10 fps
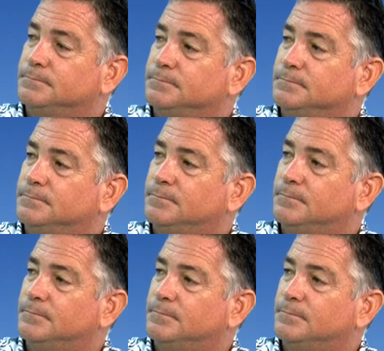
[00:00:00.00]

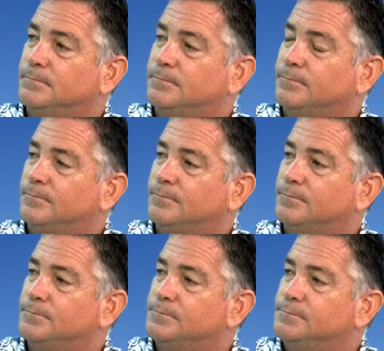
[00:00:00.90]

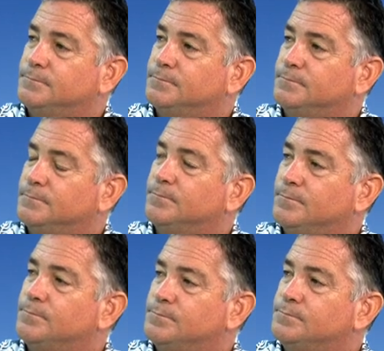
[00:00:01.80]

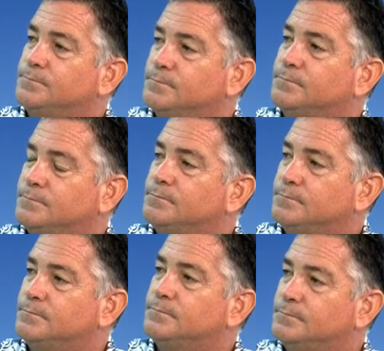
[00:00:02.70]

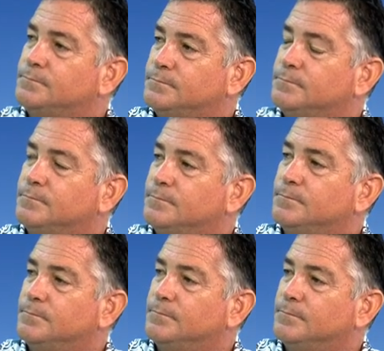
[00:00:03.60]

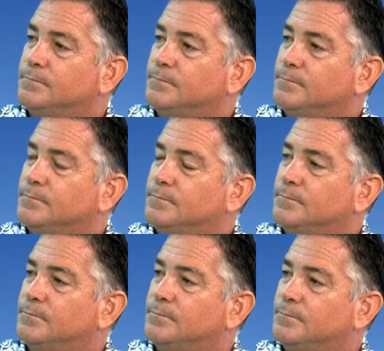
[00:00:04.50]

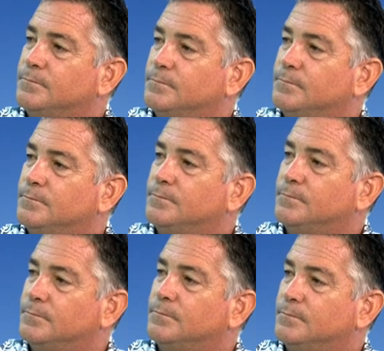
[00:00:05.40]

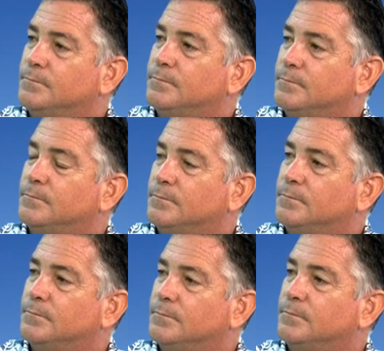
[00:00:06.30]

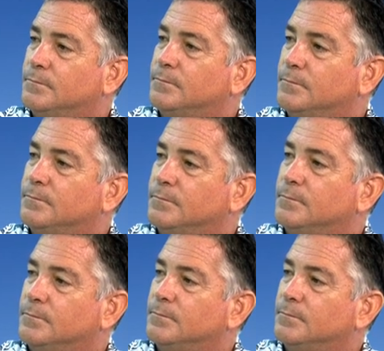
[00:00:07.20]
(not speaking)